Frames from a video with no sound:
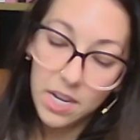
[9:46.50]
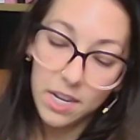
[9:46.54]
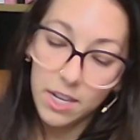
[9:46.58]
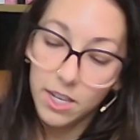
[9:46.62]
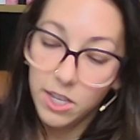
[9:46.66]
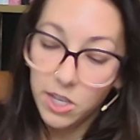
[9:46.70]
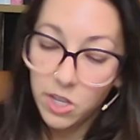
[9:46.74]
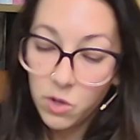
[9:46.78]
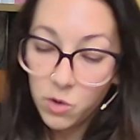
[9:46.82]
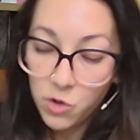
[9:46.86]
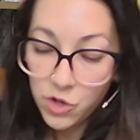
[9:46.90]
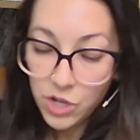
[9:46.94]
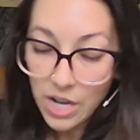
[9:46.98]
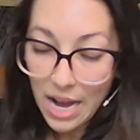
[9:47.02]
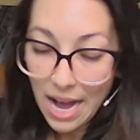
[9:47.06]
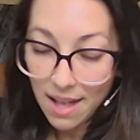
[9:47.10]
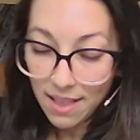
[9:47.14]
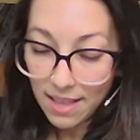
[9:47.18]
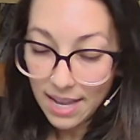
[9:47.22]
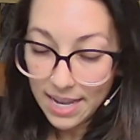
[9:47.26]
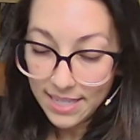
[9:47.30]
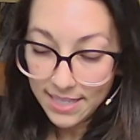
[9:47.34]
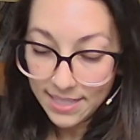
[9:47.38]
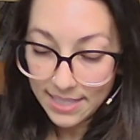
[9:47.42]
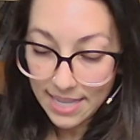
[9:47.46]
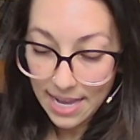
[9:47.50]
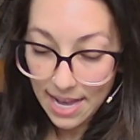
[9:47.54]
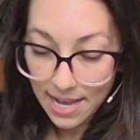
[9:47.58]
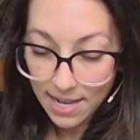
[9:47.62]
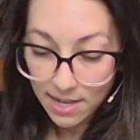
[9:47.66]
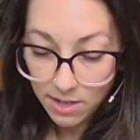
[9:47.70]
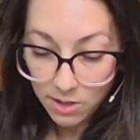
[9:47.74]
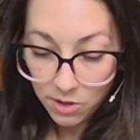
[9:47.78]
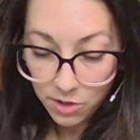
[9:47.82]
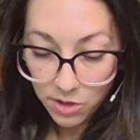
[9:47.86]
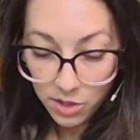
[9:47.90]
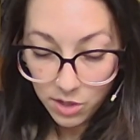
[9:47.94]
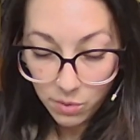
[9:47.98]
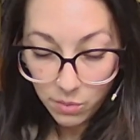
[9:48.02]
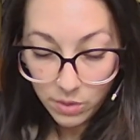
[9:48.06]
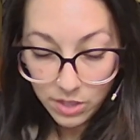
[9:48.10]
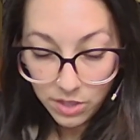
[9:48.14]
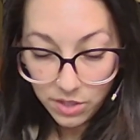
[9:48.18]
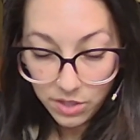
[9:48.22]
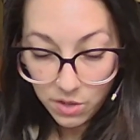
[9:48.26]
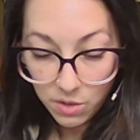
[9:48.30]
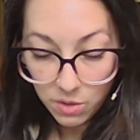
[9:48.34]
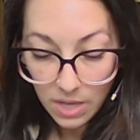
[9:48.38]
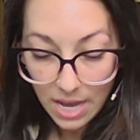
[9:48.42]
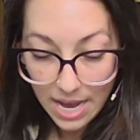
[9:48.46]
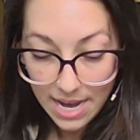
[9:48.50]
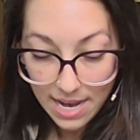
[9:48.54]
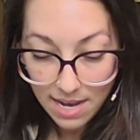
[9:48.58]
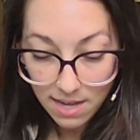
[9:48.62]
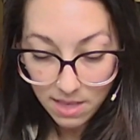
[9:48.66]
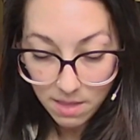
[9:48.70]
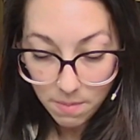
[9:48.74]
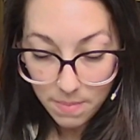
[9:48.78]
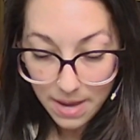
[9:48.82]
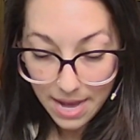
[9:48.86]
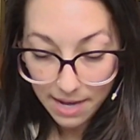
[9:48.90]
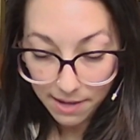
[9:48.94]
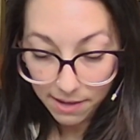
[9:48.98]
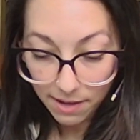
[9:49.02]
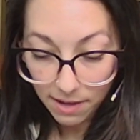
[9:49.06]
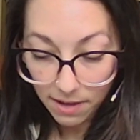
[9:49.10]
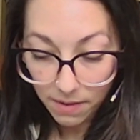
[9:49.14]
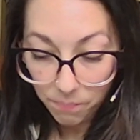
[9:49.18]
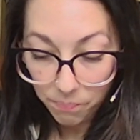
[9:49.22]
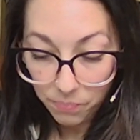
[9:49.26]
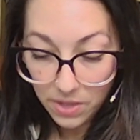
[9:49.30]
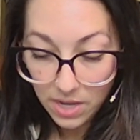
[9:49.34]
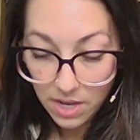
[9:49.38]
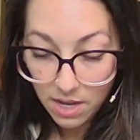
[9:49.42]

"You shall," I said, "do as you like in the matter.